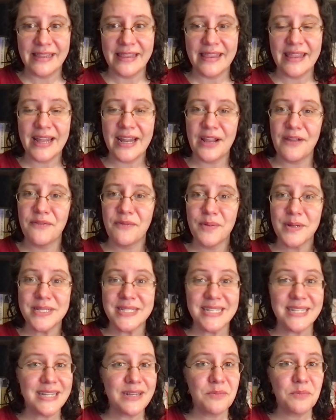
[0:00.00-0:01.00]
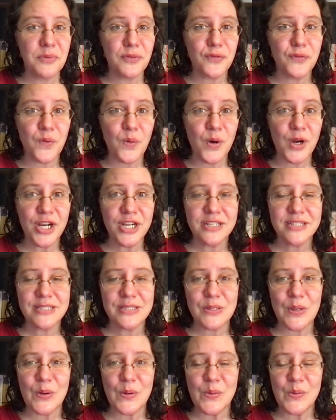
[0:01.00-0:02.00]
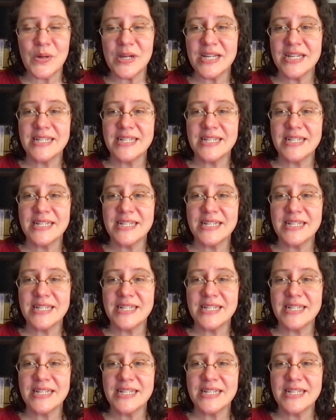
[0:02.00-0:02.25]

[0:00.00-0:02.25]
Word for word: that I've written in before, so